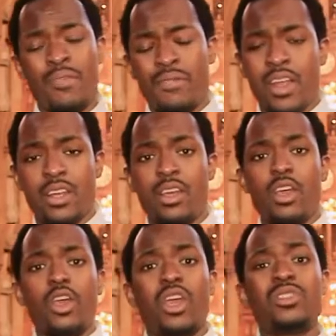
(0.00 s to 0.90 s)
with my friend
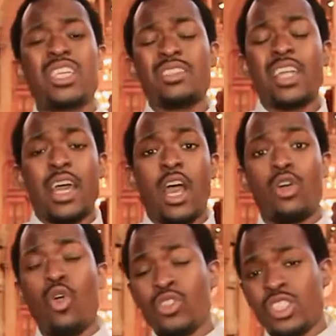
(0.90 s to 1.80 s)
who stated
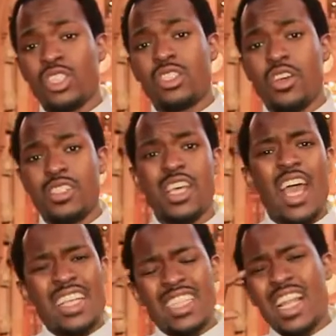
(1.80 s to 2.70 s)
that our
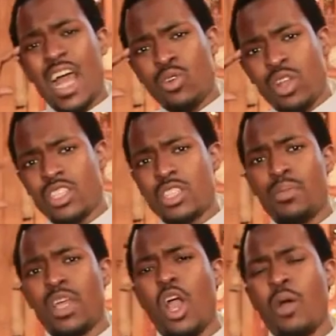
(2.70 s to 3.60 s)
consciousness has
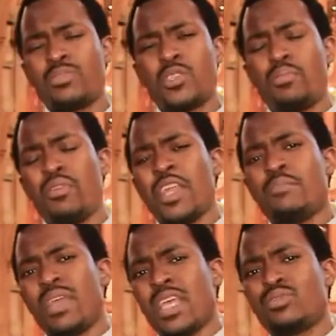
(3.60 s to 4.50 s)
allowed us to become
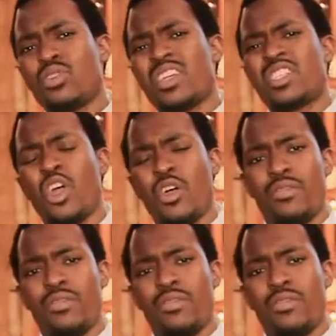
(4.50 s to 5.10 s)
supreme beings on this